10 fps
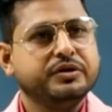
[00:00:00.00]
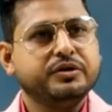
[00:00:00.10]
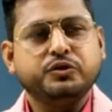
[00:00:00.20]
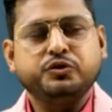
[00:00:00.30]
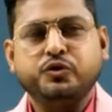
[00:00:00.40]

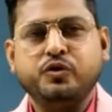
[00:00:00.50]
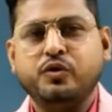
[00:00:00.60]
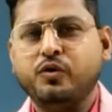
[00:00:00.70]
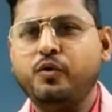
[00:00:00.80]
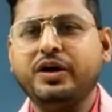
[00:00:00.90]
So
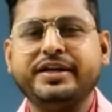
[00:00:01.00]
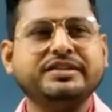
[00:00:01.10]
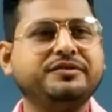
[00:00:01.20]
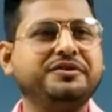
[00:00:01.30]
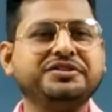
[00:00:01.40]
what is the
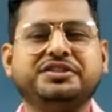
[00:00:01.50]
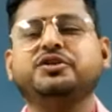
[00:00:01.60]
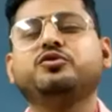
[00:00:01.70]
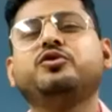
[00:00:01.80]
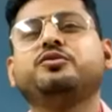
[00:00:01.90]
first thing you
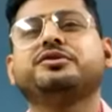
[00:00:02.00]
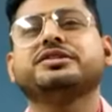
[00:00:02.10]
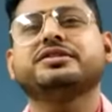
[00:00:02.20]
will do first?